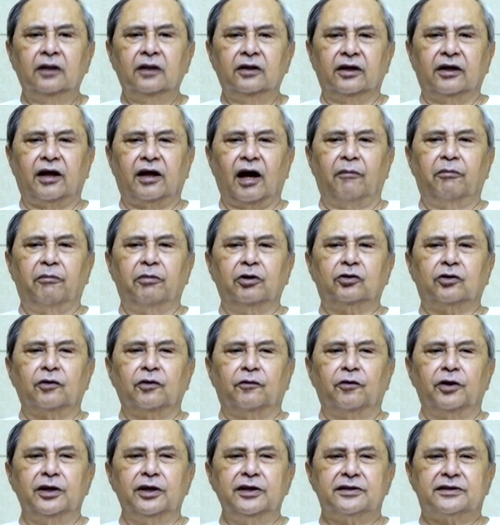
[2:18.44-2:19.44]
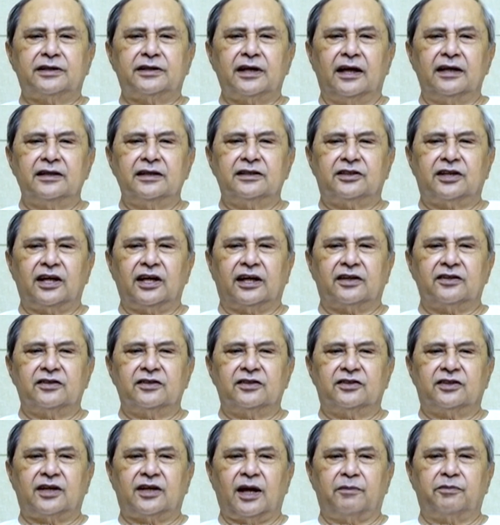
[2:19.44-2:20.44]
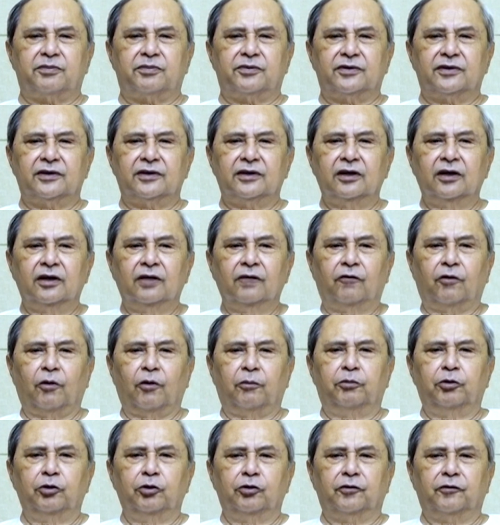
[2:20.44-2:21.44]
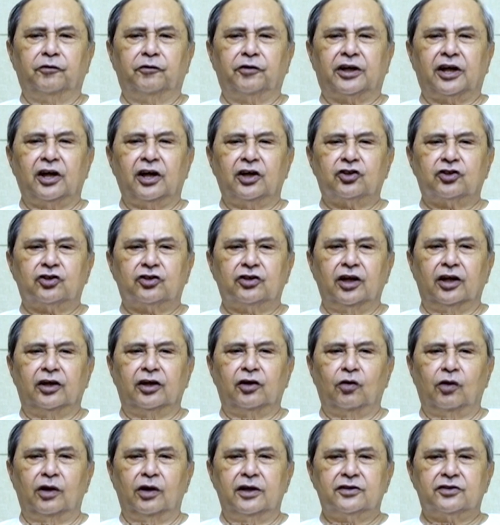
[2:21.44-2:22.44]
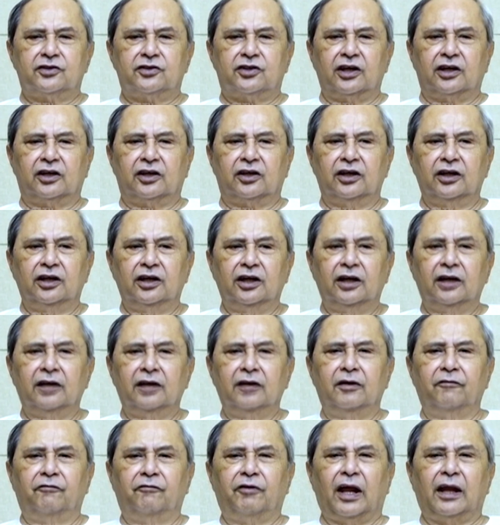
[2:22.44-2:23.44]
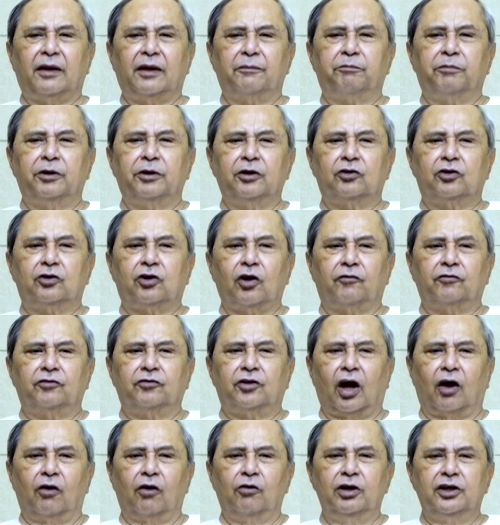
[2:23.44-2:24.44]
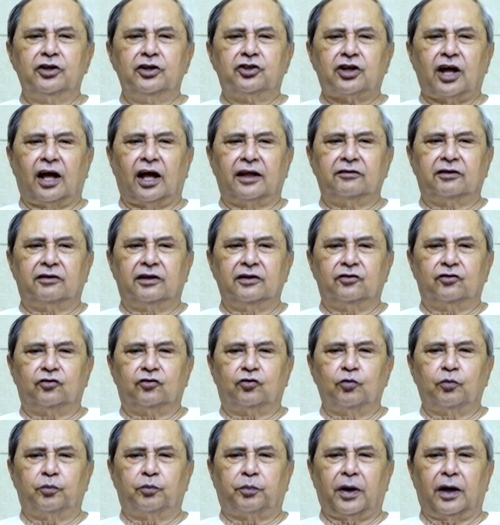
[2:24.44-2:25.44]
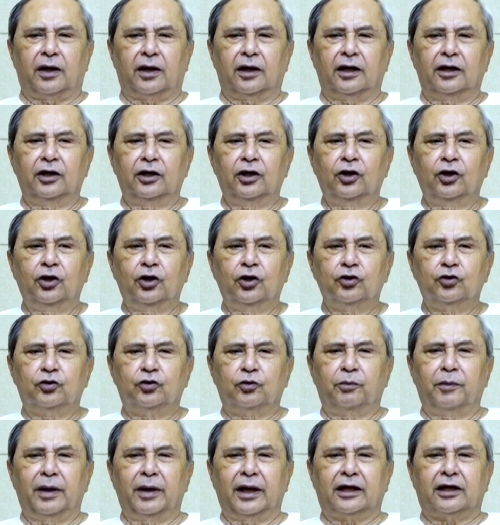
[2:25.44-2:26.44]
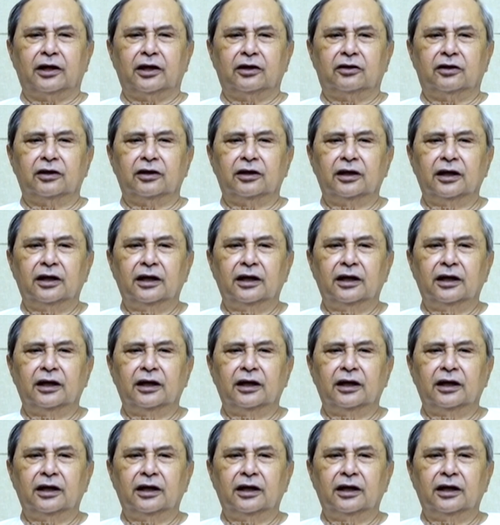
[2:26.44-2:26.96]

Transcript: The government of Odisha has taken steps for beautification and holistic development of Dhauli Shanti Stupa to make it